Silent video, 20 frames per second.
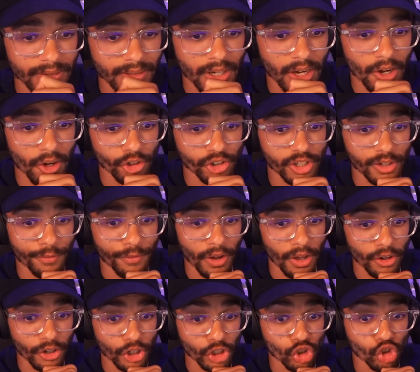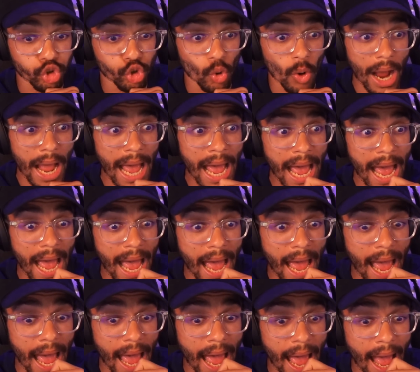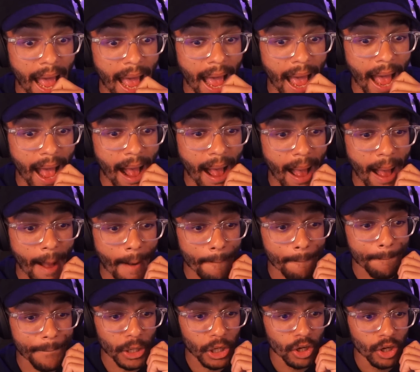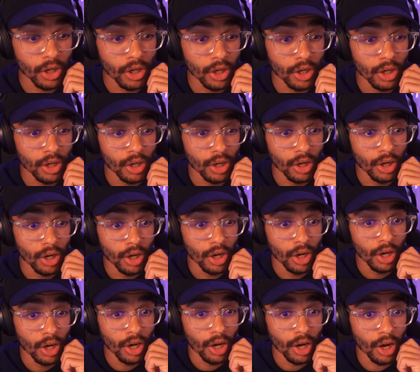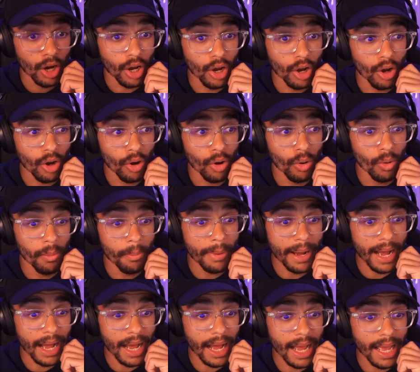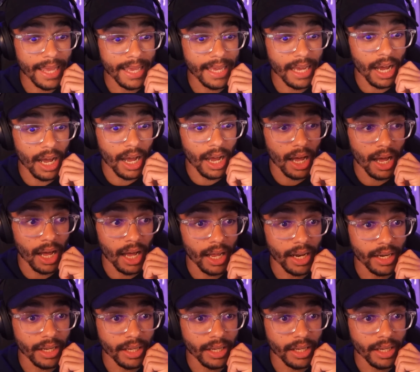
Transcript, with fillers: Oh, she fell in a trap! Oh my god.